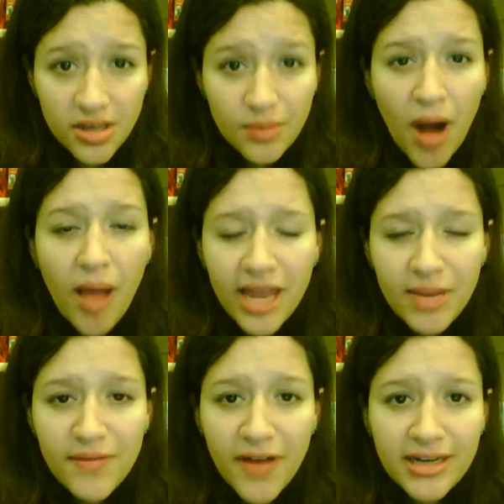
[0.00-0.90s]
you're probably
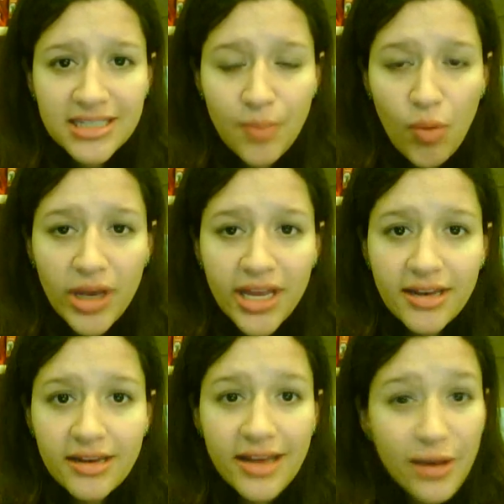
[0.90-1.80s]
going to be very
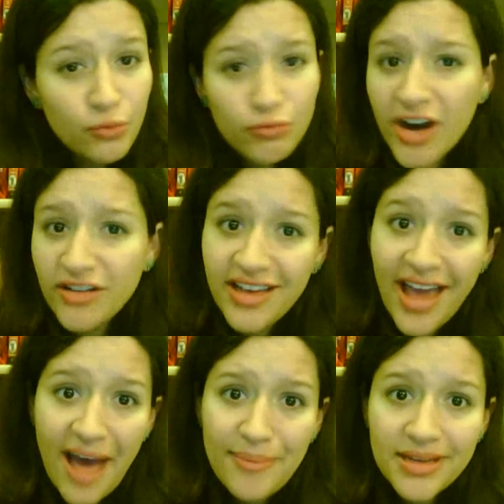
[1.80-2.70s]
disappointed. It rarely
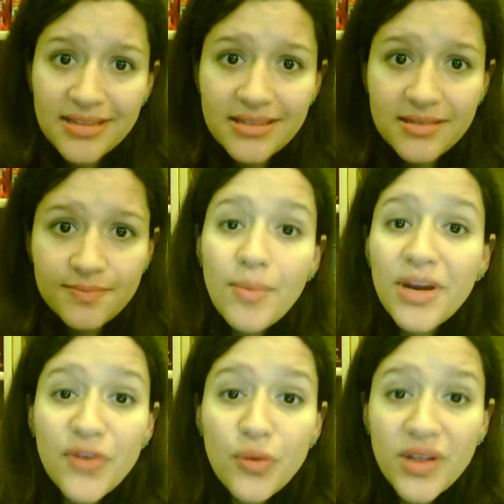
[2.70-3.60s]
happens.
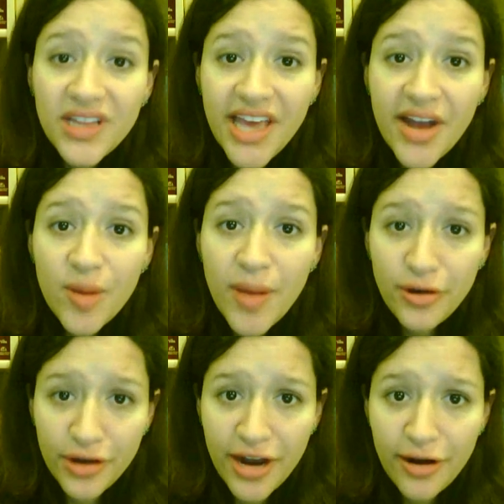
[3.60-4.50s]
But if you really care
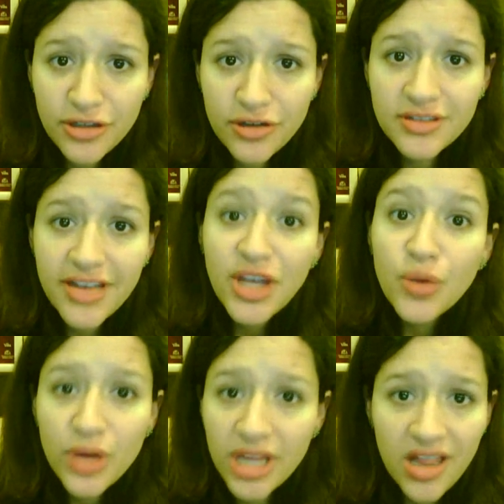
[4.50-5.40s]
about your characters, and
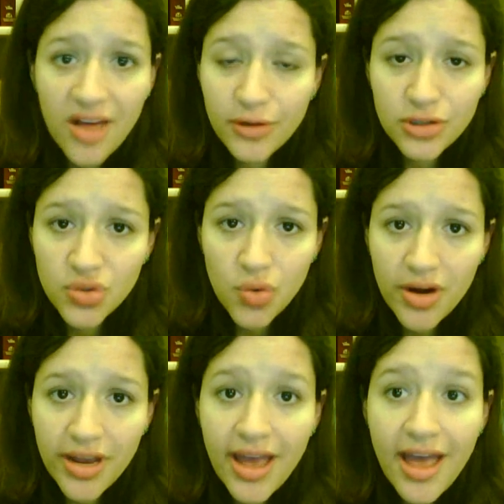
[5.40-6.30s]
you really love your
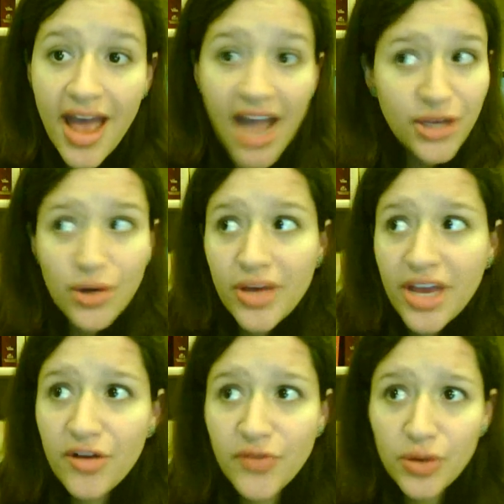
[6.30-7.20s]
story, and you
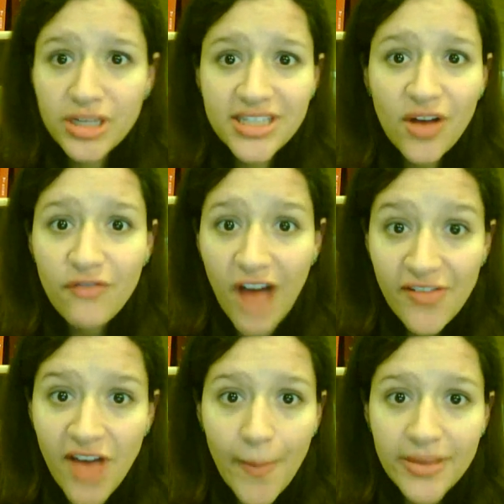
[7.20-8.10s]
don't care if you only sell
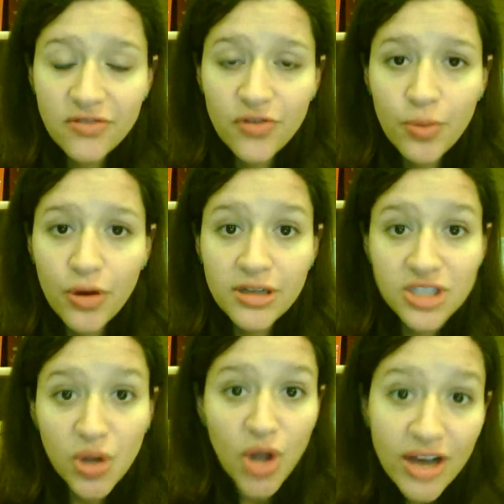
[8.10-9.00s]
5 copies of your book,
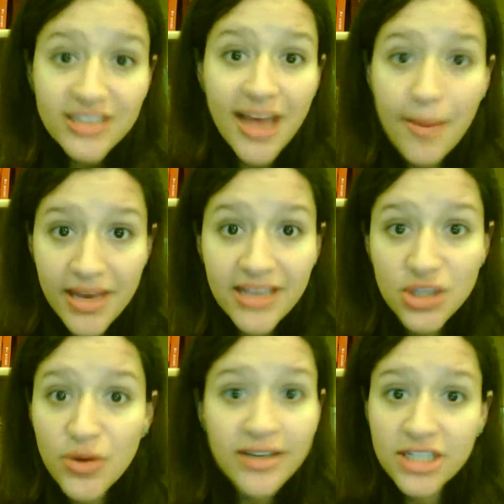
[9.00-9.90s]
so long as that
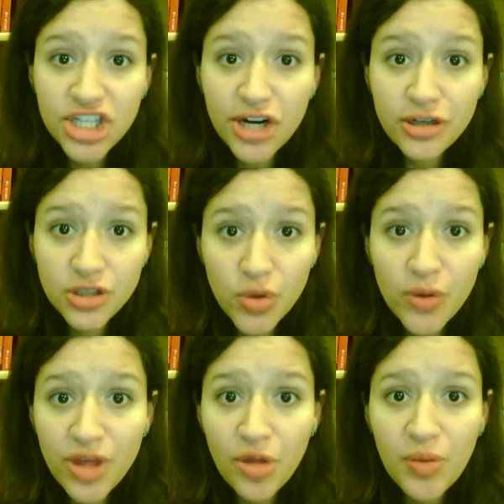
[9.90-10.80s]
means you got to share your
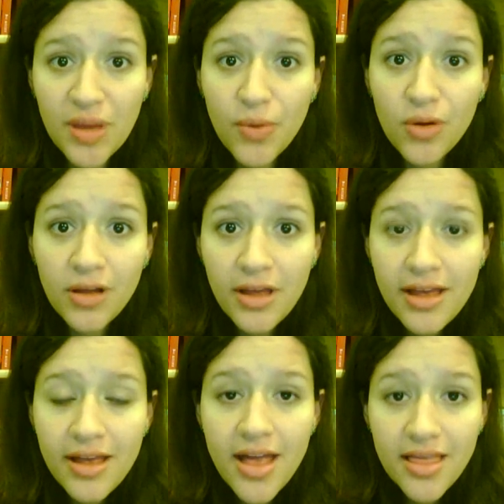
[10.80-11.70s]
story with other people,
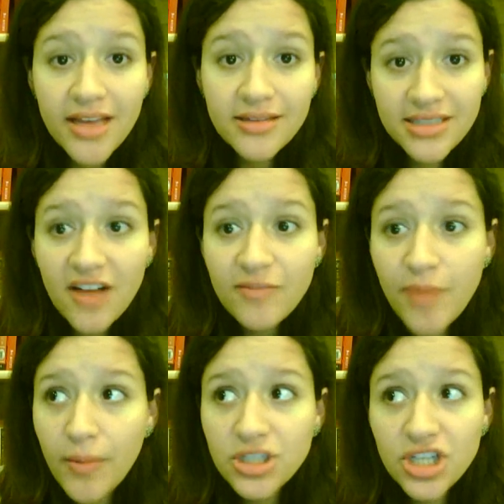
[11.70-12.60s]
then
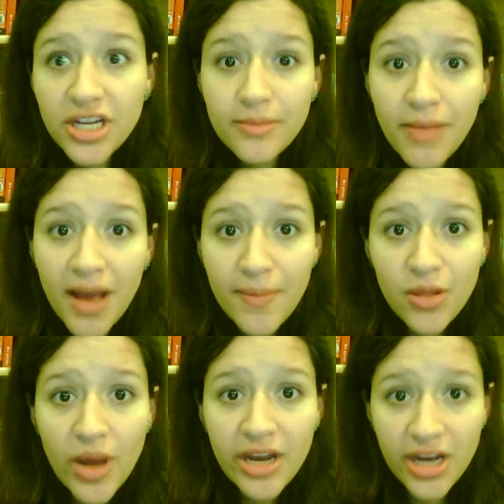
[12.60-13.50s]
self-publishing might
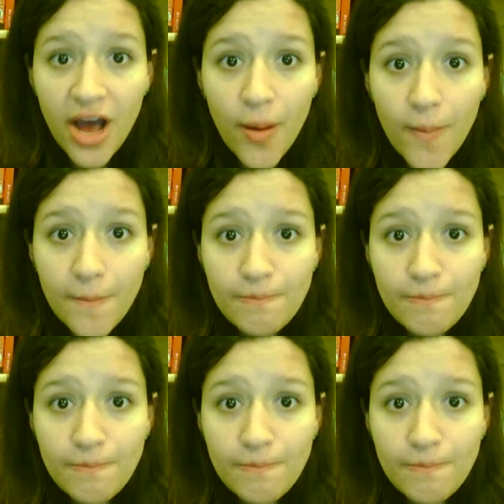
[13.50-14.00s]
be the way to go.